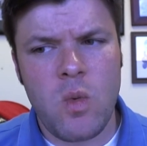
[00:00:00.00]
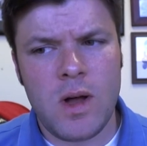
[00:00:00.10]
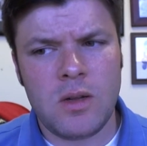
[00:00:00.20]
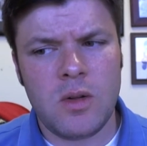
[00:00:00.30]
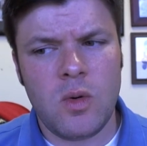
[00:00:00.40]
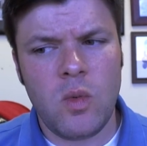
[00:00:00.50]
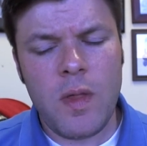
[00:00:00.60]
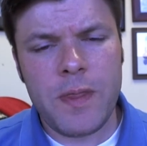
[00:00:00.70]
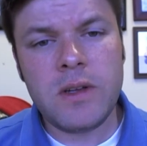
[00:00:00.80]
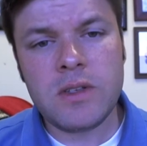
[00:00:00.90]
Well,
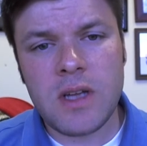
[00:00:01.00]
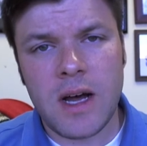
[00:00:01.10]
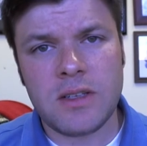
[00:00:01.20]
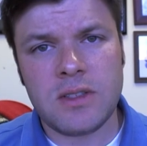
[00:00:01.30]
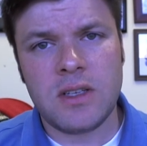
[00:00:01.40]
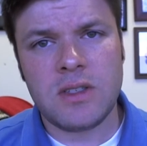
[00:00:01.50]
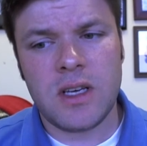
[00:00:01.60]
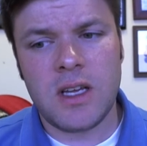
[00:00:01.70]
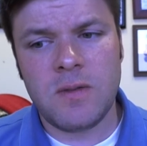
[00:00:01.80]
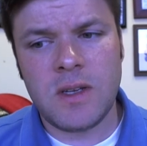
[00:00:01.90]
what this does is
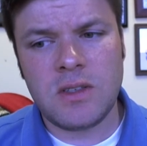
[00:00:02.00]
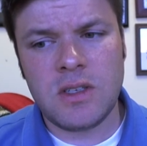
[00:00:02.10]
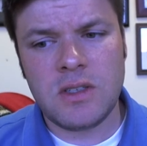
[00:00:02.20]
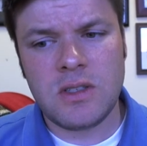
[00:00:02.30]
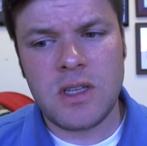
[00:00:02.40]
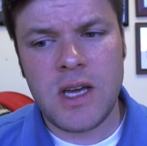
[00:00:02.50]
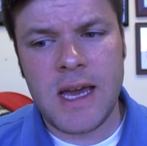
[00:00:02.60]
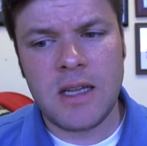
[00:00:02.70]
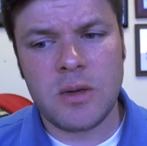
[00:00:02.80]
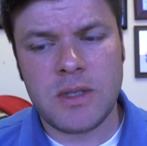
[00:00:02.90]
it convinces the
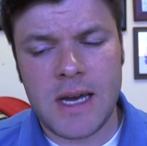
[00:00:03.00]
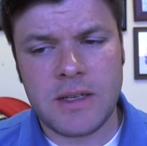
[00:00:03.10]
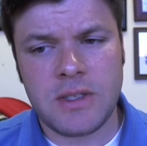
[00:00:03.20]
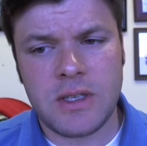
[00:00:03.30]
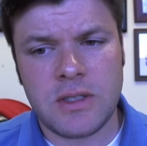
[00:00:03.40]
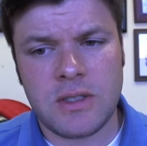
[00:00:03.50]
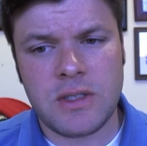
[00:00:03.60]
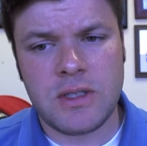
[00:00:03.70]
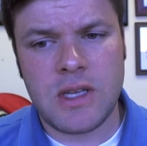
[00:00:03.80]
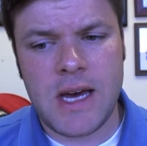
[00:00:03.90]

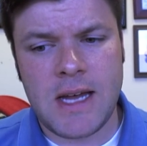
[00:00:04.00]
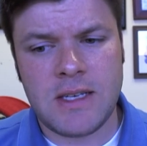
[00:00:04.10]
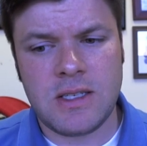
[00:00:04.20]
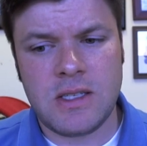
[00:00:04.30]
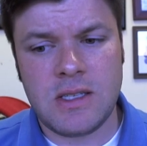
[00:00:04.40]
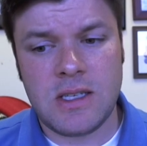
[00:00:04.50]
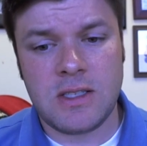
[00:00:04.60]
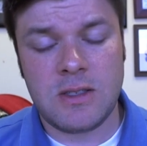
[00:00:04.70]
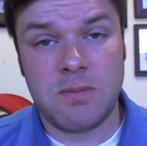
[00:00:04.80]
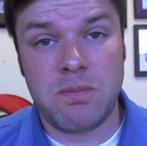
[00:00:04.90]
Anglo-Texans that
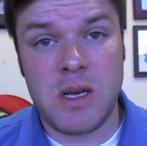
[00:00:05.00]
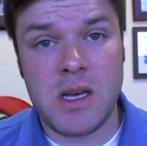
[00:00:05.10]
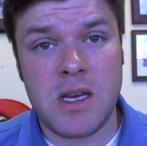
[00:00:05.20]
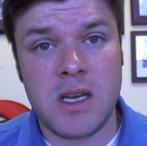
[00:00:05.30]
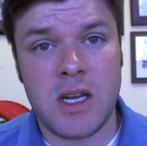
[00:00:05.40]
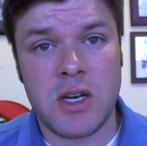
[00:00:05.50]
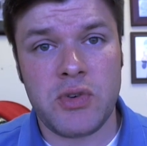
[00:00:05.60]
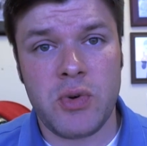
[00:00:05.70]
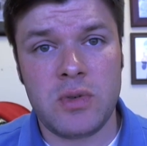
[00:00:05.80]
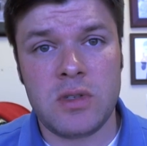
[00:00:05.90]
this big,
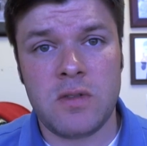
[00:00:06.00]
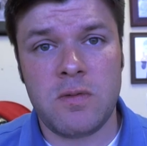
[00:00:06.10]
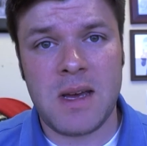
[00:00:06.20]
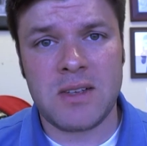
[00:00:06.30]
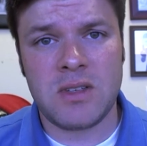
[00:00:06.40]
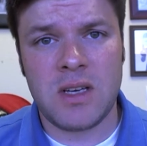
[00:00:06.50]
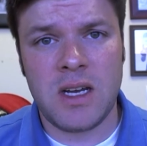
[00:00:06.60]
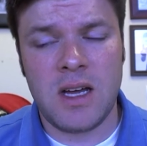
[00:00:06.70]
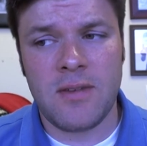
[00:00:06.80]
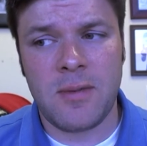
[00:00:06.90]
intrusive
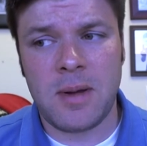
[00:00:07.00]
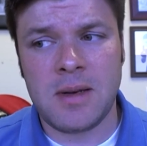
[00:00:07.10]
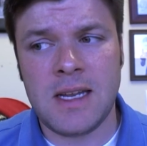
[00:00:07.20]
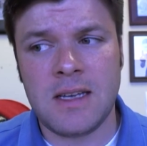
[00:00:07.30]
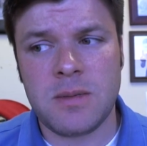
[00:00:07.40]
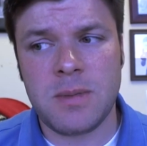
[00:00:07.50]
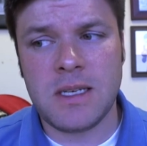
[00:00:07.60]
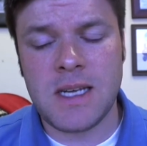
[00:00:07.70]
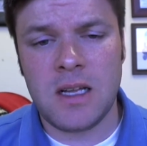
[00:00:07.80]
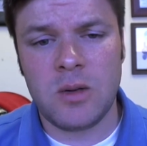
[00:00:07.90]
Mexican government needs to
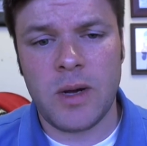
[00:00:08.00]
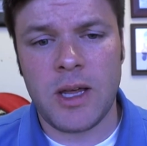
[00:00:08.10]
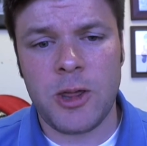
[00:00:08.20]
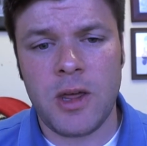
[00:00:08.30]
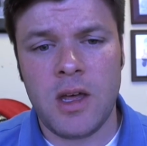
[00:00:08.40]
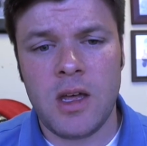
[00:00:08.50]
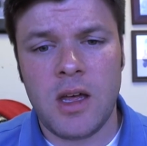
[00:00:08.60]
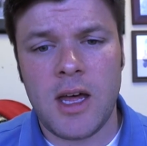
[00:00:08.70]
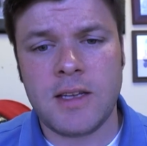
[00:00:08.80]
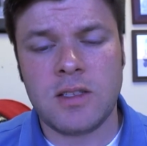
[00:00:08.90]
be dealt with.
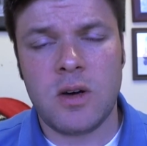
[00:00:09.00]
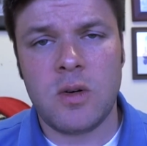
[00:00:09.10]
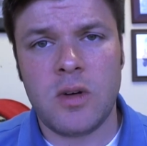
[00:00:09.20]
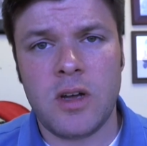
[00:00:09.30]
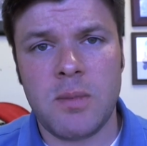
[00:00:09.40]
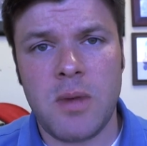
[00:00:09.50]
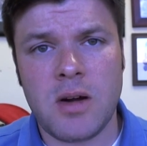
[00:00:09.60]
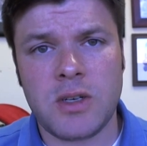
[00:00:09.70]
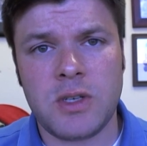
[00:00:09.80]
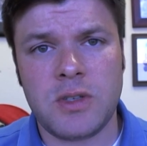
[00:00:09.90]
And so, in
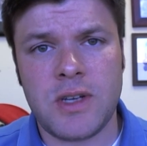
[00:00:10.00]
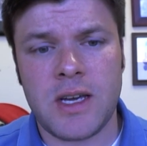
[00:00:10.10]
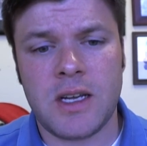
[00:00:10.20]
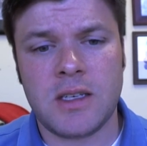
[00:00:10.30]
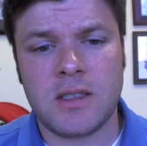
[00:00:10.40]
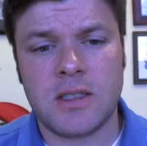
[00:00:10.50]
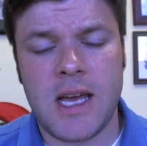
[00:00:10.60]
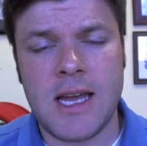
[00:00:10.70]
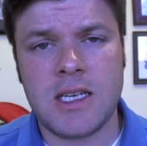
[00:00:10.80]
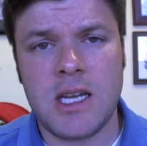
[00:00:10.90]
March
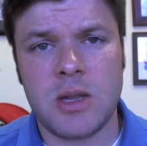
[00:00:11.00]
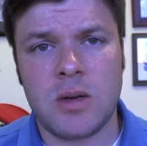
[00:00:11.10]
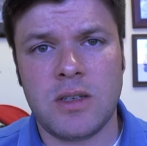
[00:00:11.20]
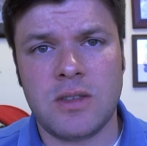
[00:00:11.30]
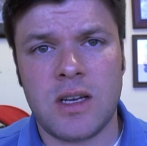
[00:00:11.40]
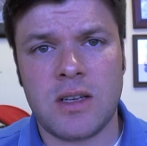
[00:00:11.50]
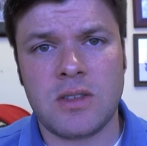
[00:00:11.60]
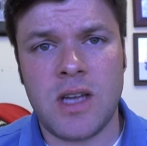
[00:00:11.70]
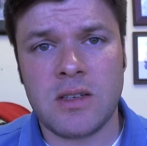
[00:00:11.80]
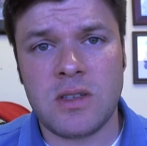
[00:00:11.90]
2nd,
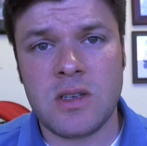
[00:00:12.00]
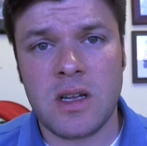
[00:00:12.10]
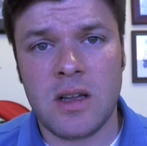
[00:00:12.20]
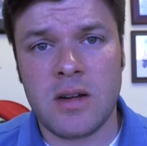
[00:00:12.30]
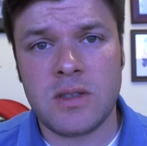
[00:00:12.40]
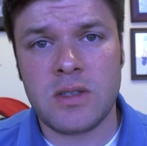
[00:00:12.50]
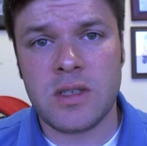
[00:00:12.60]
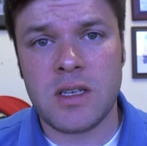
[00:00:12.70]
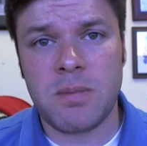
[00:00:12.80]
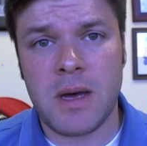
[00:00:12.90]
1836, Texas declares
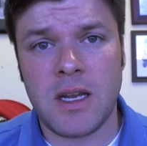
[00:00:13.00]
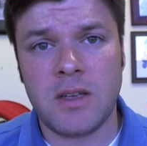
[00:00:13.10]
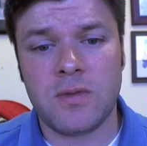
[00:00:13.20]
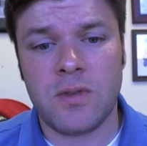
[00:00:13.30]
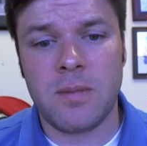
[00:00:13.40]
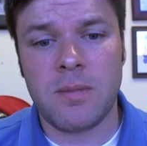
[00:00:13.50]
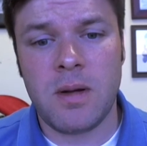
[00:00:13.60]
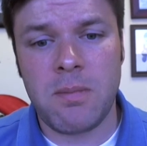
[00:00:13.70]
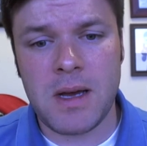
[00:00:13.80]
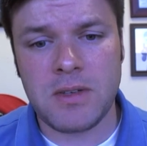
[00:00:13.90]
its independence from
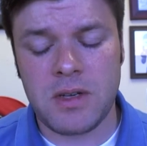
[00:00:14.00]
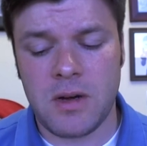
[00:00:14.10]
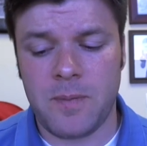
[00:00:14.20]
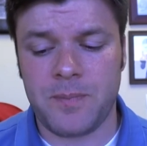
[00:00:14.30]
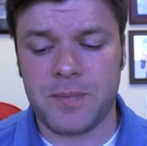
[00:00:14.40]
Mexico.